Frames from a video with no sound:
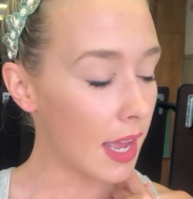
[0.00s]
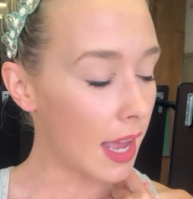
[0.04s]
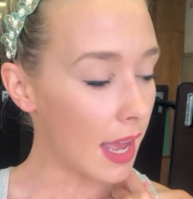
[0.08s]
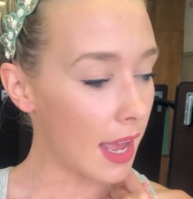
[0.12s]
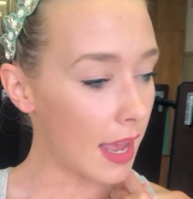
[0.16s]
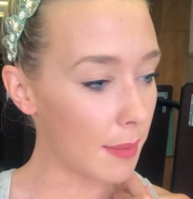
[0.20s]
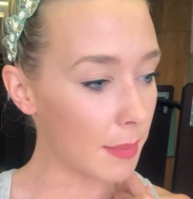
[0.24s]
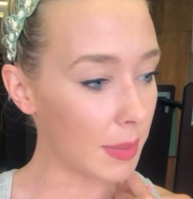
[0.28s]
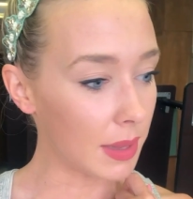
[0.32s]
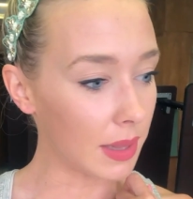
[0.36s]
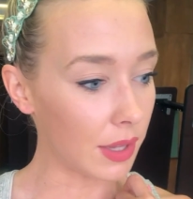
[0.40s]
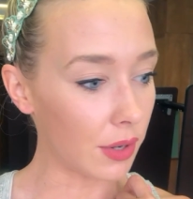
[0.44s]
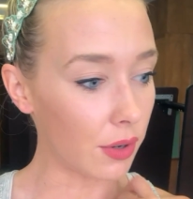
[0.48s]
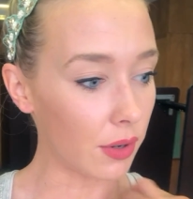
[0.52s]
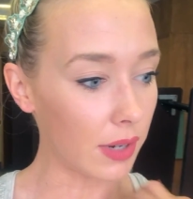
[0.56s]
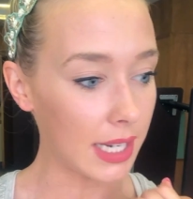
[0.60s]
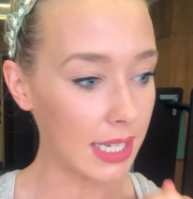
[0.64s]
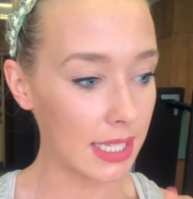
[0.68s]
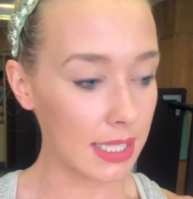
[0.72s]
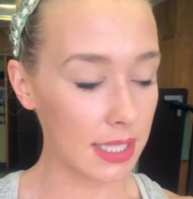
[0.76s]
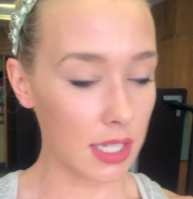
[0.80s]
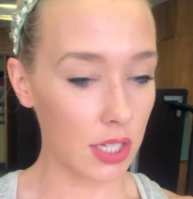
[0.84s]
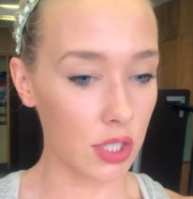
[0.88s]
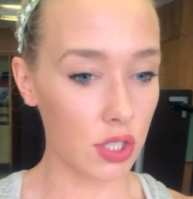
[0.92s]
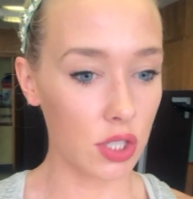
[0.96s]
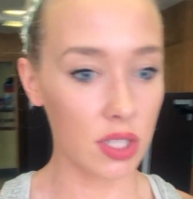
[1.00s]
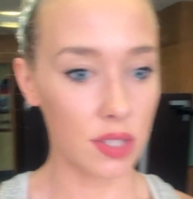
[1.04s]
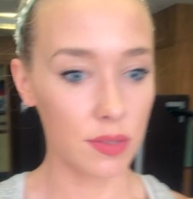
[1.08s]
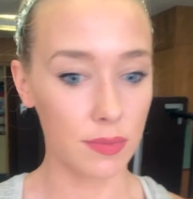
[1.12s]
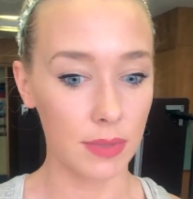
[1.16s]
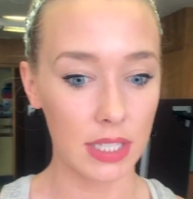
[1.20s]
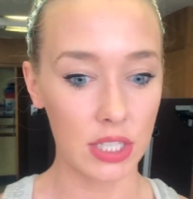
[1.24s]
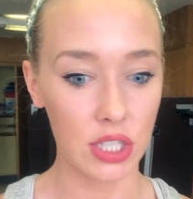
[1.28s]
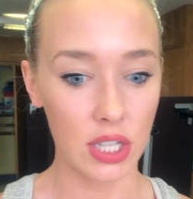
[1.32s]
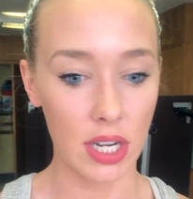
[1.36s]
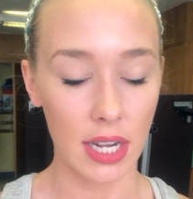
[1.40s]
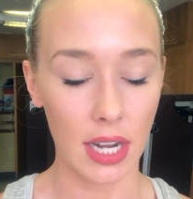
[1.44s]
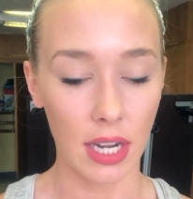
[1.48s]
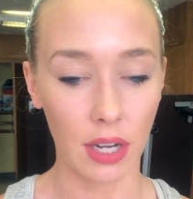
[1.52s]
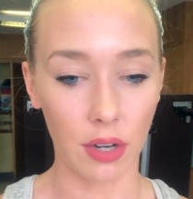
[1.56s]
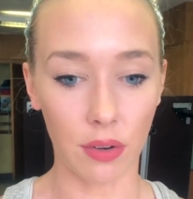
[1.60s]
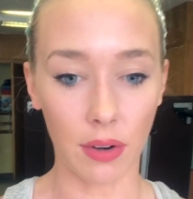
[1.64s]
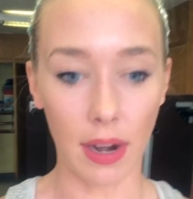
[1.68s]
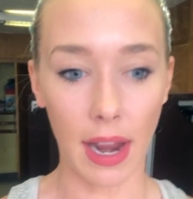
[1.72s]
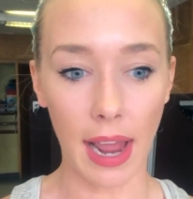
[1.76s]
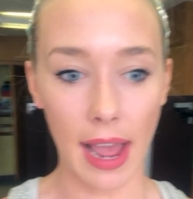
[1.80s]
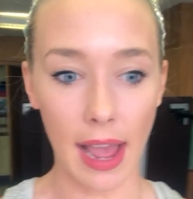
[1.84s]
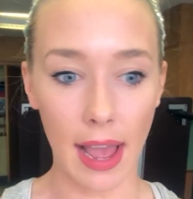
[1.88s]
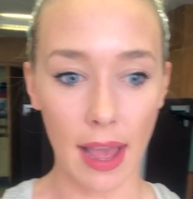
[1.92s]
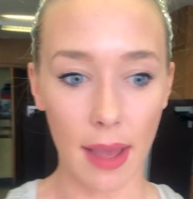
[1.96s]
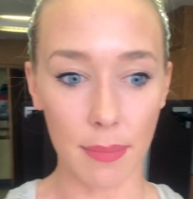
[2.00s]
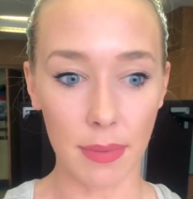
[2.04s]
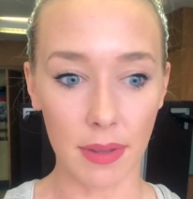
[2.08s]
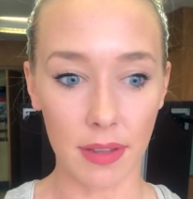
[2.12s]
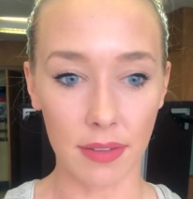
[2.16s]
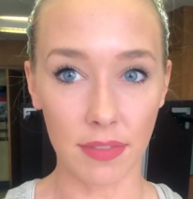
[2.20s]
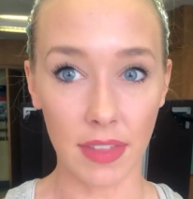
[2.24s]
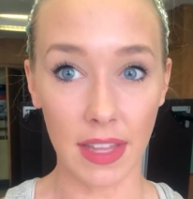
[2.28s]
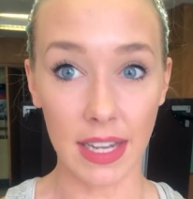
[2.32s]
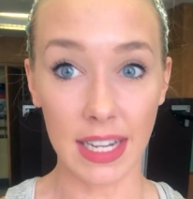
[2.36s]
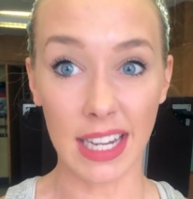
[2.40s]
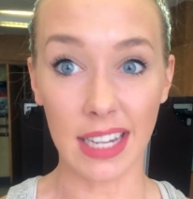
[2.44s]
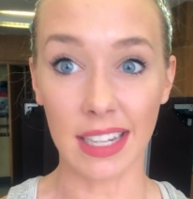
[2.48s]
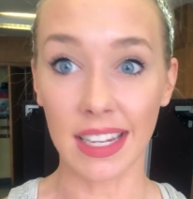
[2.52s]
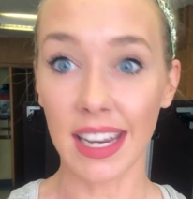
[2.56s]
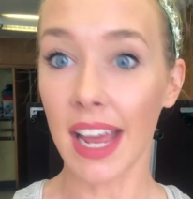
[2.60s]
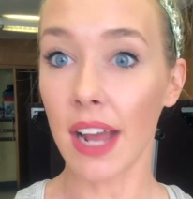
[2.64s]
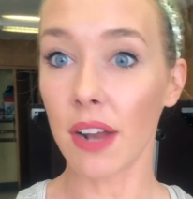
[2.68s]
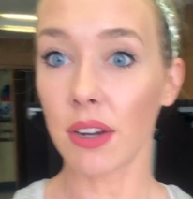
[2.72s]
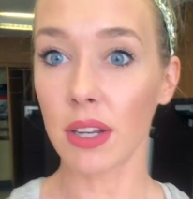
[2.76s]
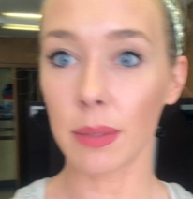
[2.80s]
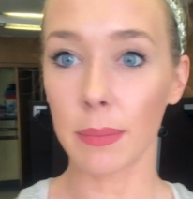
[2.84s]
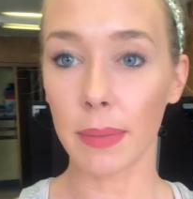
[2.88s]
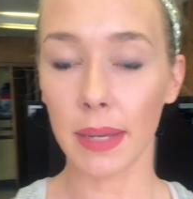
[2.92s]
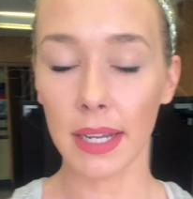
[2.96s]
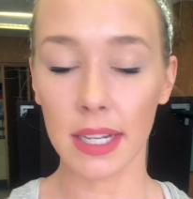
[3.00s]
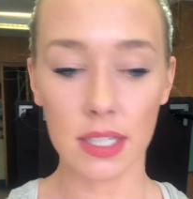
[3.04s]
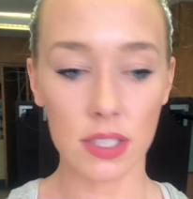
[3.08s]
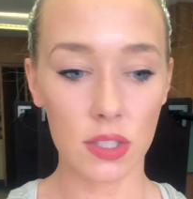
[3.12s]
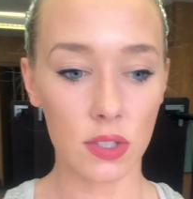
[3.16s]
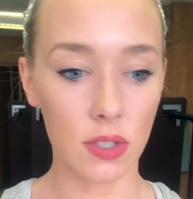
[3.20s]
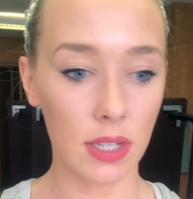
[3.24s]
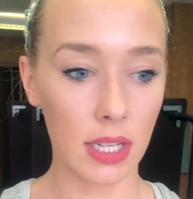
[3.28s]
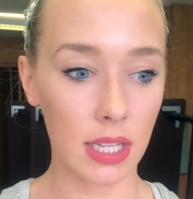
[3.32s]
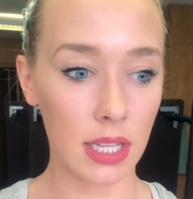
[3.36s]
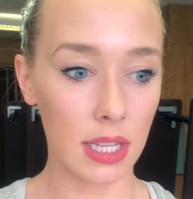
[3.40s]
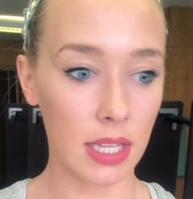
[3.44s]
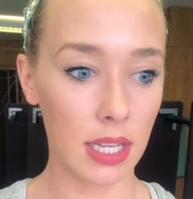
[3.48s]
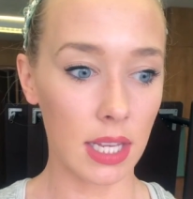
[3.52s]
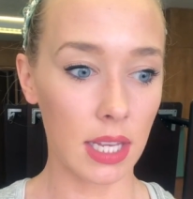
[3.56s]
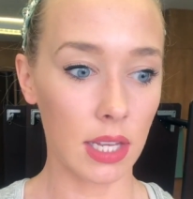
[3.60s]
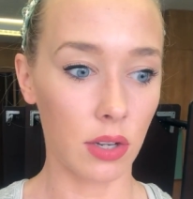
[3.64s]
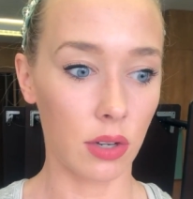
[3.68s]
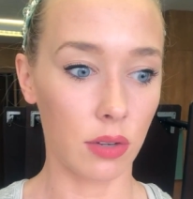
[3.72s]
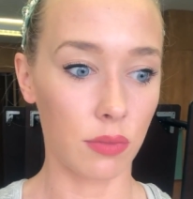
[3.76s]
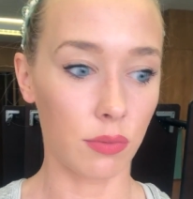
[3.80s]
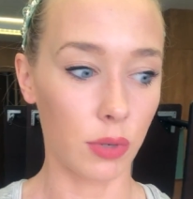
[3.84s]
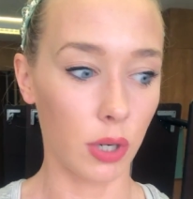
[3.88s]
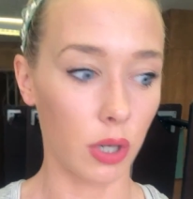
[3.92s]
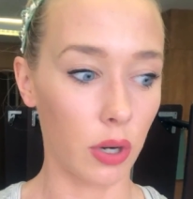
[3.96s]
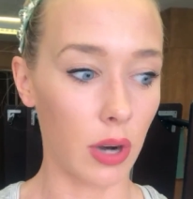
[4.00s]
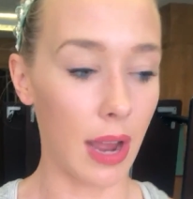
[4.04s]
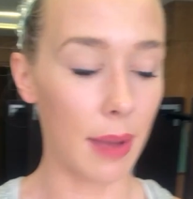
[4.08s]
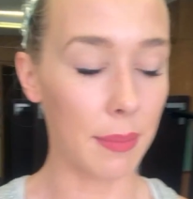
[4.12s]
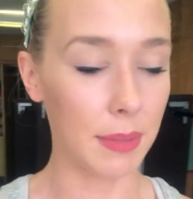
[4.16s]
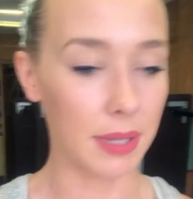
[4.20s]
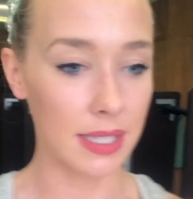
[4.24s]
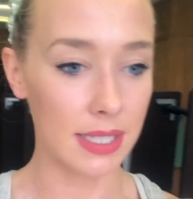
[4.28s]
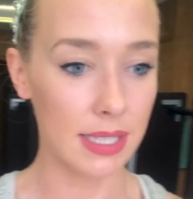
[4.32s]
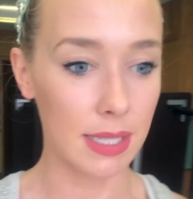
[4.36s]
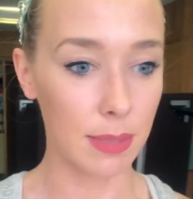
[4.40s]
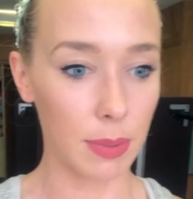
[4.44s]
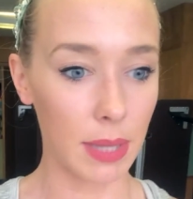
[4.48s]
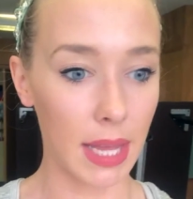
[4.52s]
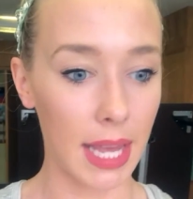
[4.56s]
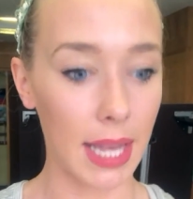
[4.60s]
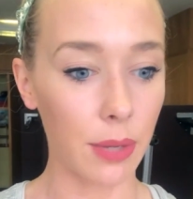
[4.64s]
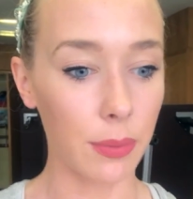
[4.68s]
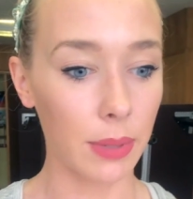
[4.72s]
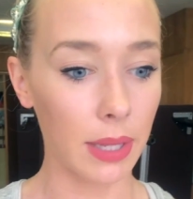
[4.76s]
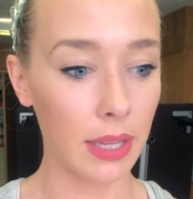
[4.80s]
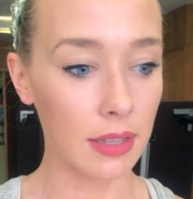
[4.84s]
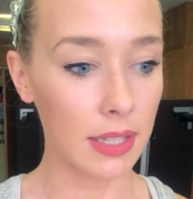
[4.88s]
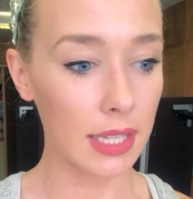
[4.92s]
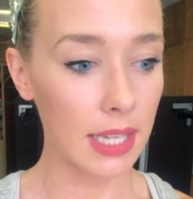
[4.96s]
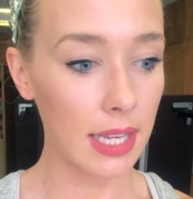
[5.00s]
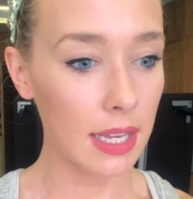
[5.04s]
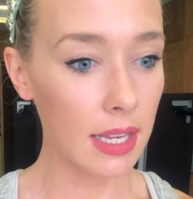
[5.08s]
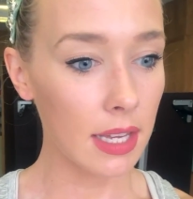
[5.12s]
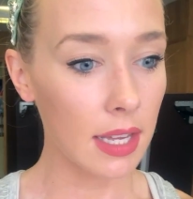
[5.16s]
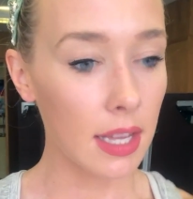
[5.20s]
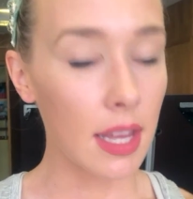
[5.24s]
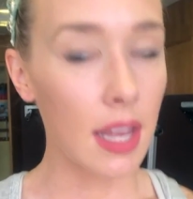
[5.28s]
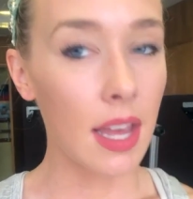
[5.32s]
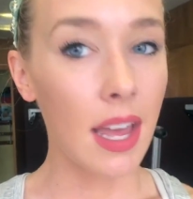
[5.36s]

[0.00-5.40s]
and little hands could just reach in and grab if they need counting bears or anything, or if we're grabbing a supply quickly.